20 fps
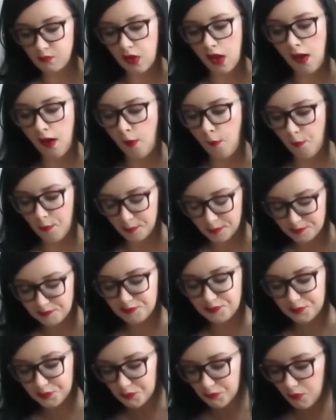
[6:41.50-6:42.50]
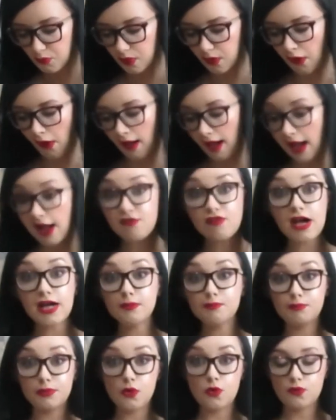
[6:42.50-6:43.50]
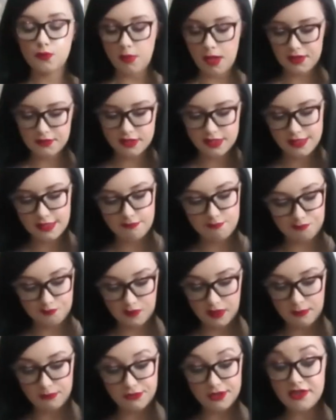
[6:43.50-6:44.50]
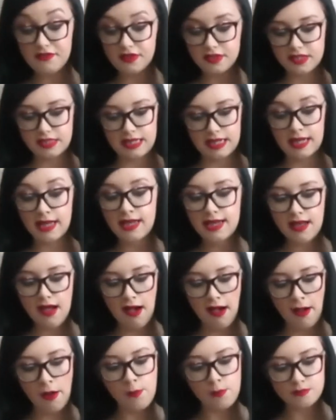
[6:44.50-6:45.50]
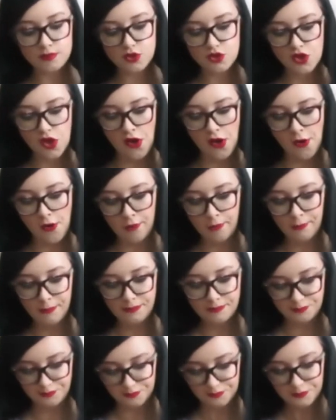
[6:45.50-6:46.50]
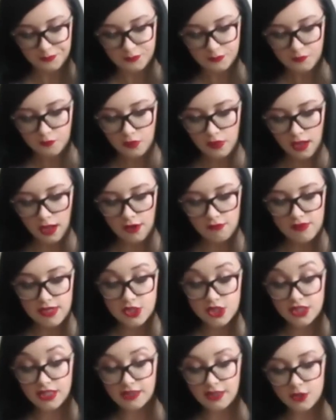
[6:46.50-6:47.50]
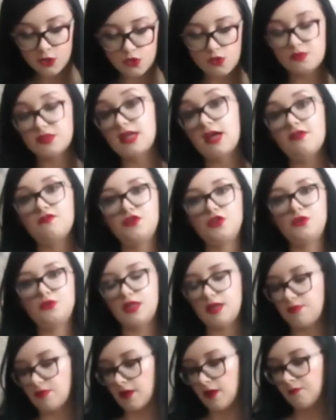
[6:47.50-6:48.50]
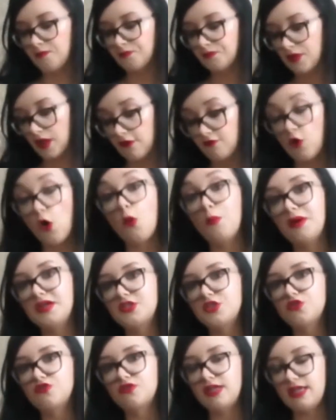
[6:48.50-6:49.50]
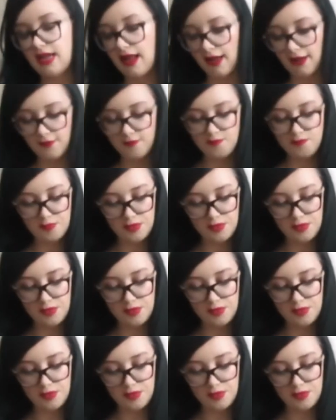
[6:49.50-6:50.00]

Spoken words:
I have had blog posts previously, so originally I dropped out of uni, but I've got my degree now.